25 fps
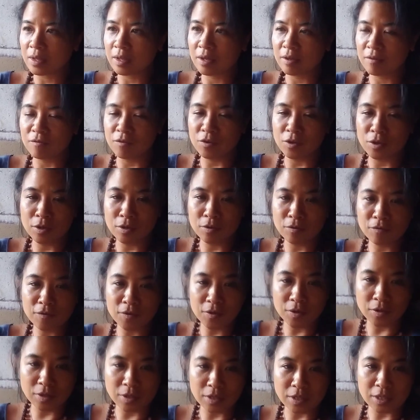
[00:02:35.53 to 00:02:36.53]
if you
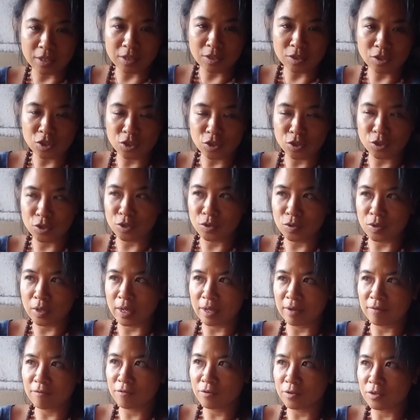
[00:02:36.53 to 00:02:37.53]
feel the need to,
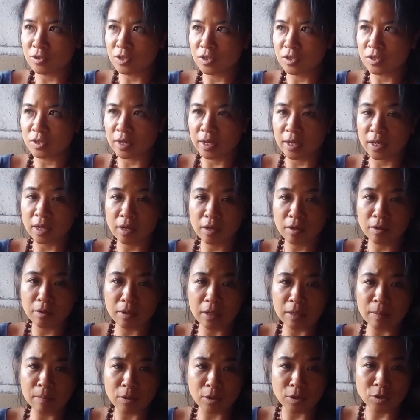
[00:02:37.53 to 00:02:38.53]
like, for instance, like,
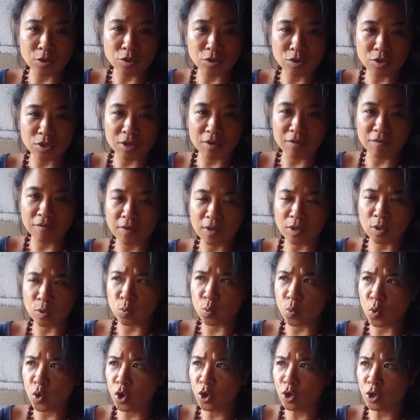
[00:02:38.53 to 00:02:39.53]
immerse yourself in
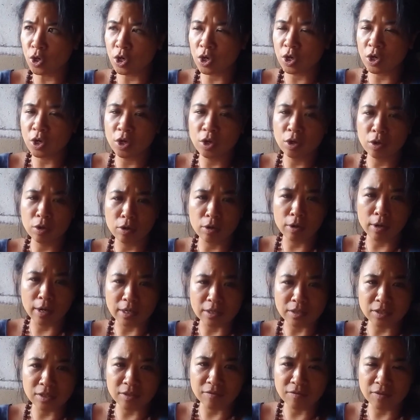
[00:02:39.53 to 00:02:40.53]
work or
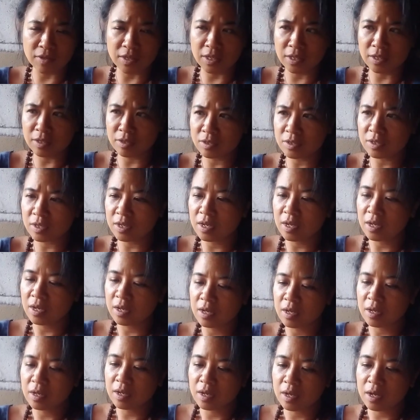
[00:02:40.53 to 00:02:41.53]
activities,
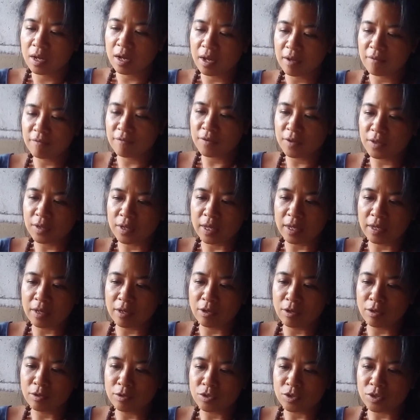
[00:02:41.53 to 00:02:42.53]
I feel like
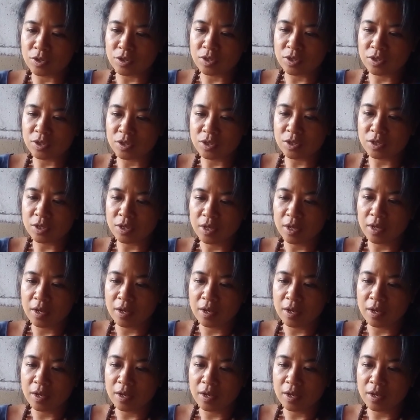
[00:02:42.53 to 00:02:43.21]
you just